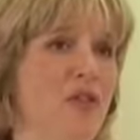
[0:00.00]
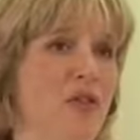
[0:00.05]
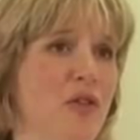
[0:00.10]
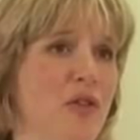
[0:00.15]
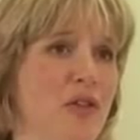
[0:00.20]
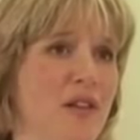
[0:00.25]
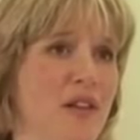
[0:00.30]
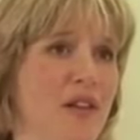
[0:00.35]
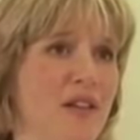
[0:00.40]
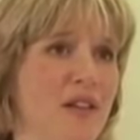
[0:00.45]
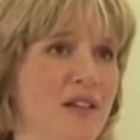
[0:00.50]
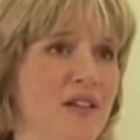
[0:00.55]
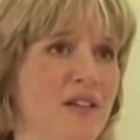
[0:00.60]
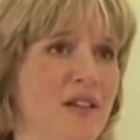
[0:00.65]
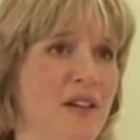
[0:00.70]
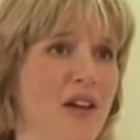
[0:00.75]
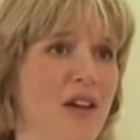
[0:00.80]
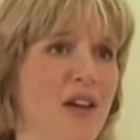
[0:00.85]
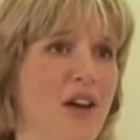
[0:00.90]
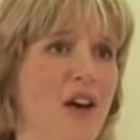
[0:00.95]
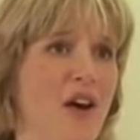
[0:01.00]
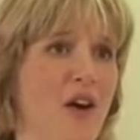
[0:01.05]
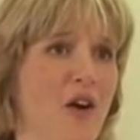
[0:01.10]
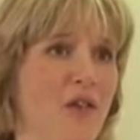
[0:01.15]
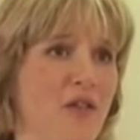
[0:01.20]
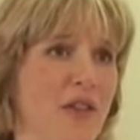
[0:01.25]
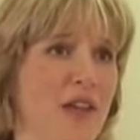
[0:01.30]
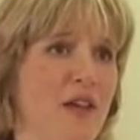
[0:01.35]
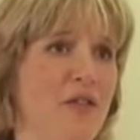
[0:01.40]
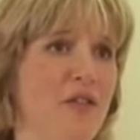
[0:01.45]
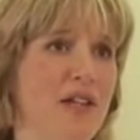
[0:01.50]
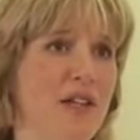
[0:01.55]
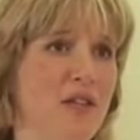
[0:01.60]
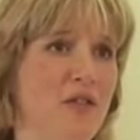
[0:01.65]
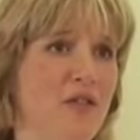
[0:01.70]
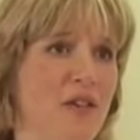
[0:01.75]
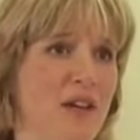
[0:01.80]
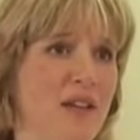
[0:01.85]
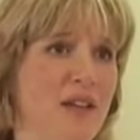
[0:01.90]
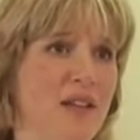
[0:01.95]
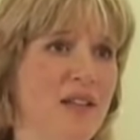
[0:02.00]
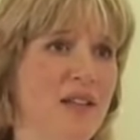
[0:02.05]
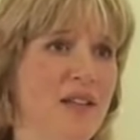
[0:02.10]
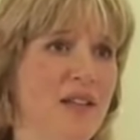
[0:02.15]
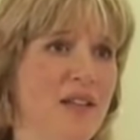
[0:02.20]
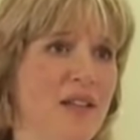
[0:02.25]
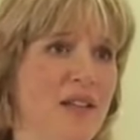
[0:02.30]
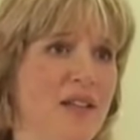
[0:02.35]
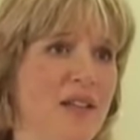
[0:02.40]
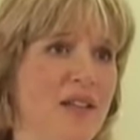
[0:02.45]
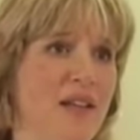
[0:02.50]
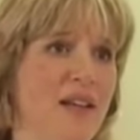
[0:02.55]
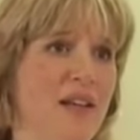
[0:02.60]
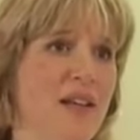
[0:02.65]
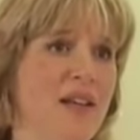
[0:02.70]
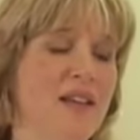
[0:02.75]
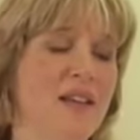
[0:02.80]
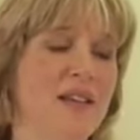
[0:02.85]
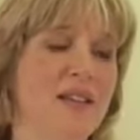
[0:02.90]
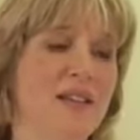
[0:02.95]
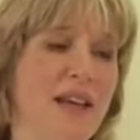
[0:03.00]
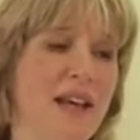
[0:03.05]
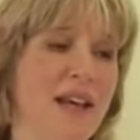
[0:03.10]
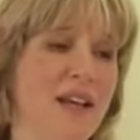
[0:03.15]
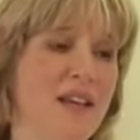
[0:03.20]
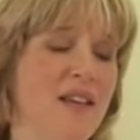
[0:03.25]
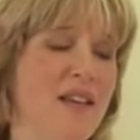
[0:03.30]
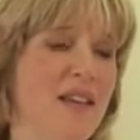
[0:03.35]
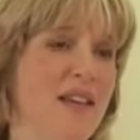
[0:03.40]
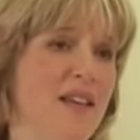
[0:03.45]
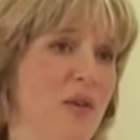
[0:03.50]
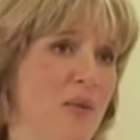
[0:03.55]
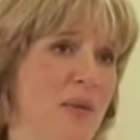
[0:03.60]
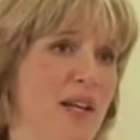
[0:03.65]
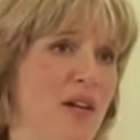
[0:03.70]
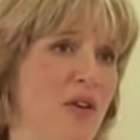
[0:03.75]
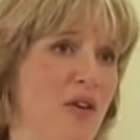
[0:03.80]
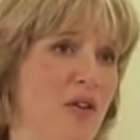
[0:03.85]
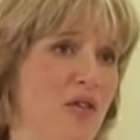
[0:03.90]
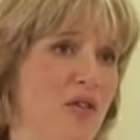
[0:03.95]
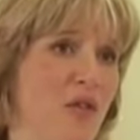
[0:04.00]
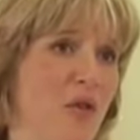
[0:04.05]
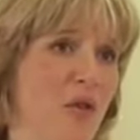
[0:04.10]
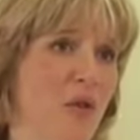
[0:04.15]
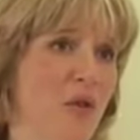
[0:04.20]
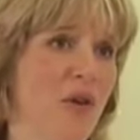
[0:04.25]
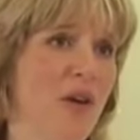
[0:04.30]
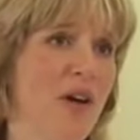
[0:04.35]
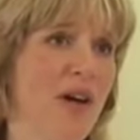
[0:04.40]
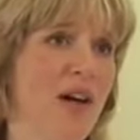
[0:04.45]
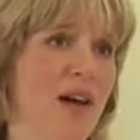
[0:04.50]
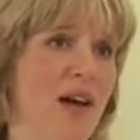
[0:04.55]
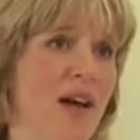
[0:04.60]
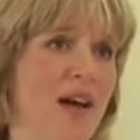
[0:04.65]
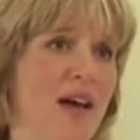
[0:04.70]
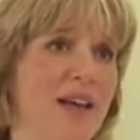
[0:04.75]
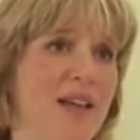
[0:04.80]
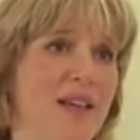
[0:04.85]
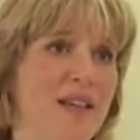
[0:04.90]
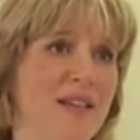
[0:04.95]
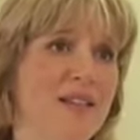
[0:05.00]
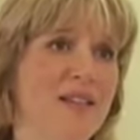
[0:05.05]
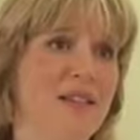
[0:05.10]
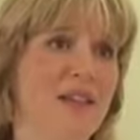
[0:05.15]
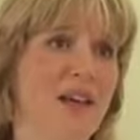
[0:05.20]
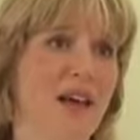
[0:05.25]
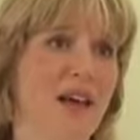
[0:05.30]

2/3 of their renal function. The second thing that we look for is